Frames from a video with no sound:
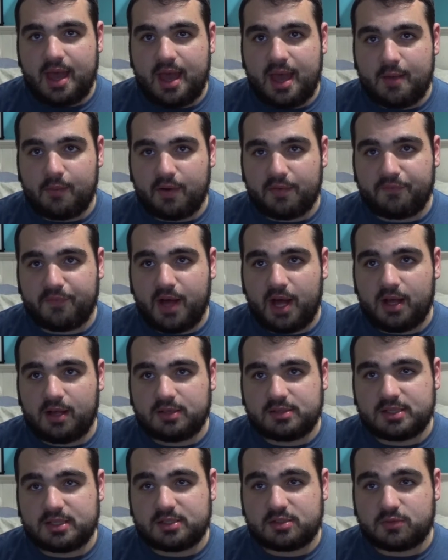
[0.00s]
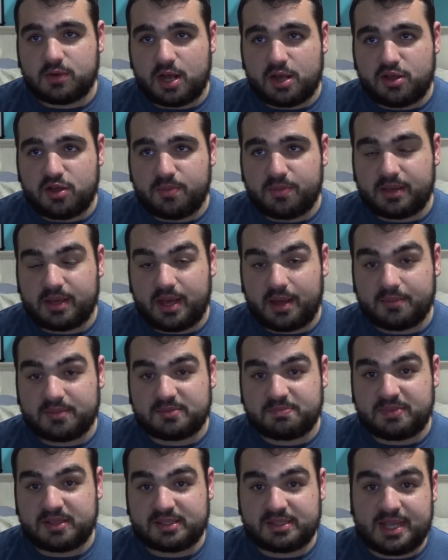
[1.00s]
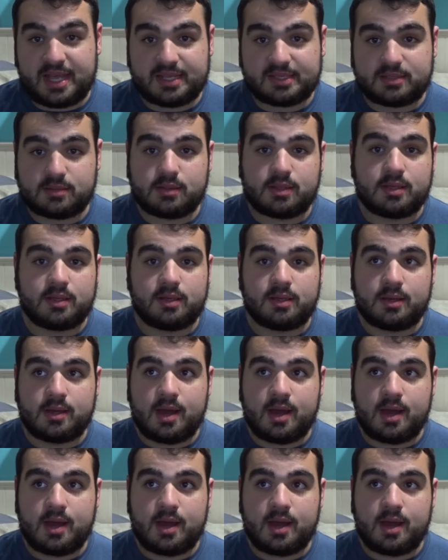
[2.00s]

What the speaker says: and what follows is Gretchen becomes possessed.